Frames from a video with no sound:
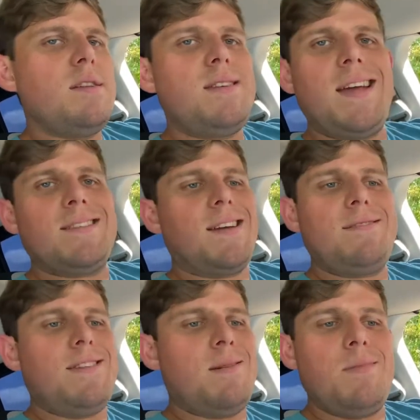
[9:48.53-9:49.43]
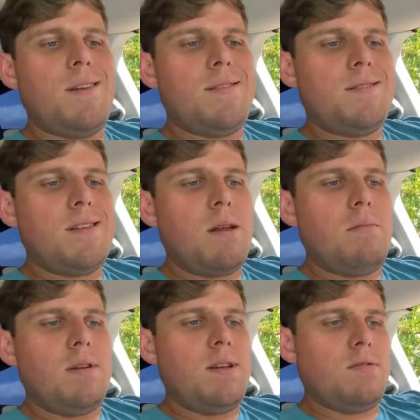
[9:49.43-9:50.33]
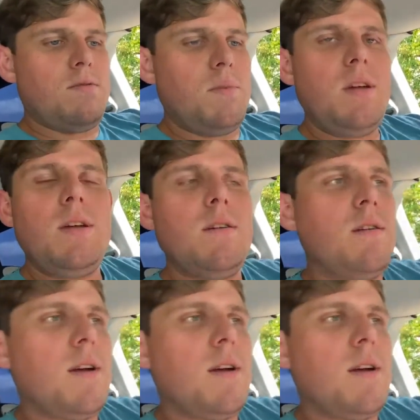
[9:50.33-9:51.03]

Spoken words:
takes like 10 minutes. Not a big deal to me.